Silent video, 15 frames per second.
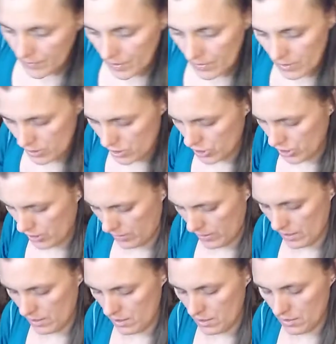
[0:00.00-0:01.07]
The
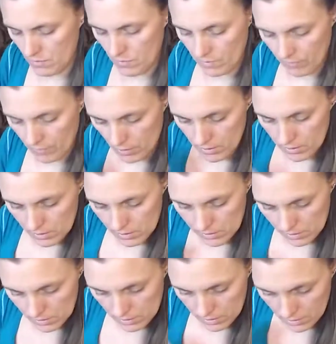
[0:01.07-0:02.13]
Chariot in
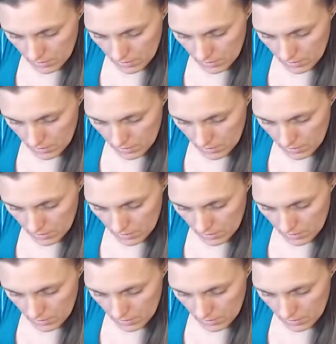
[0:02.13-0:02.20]
reverse.